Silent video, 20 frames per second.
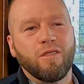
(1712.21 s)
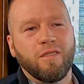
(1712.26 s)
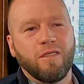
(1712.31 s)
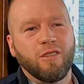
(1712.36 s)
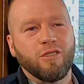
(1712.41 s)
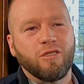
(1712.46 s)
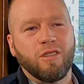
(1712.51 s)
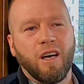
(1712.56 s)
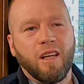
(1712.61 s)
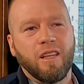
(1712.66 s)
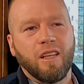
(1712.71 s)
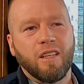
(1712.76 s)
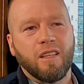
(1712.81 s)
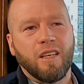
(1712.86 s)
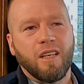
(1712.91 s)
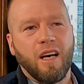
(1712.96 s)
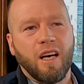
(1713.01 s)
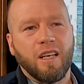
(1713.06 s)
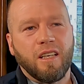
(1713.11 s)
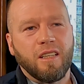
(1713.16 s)
there's nothing
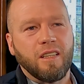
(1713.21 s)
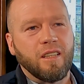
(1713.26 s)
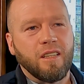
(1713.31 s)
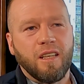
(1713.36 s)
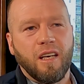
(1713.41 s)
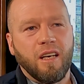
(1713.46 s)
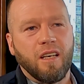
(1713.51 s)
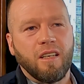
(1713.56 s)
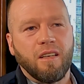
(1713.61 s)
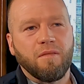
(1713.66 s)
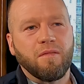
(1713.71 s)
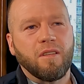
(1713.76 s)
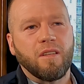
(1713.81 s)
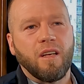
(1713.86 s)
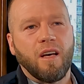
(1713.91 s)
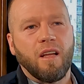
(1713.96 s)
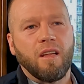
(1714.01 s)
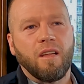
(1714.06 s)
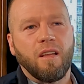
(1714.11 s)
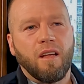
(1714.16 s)
that I can think of that
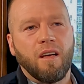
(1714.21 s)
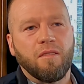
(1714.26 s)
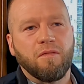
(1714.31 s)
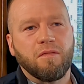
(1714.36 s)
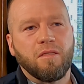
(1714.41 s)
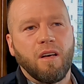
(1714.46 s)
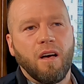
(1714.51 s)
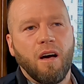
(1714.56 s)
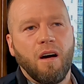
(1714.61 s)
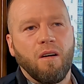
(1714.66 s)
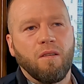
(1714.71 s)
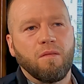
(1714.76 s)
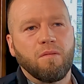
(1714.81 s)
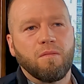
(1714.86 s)
I left out.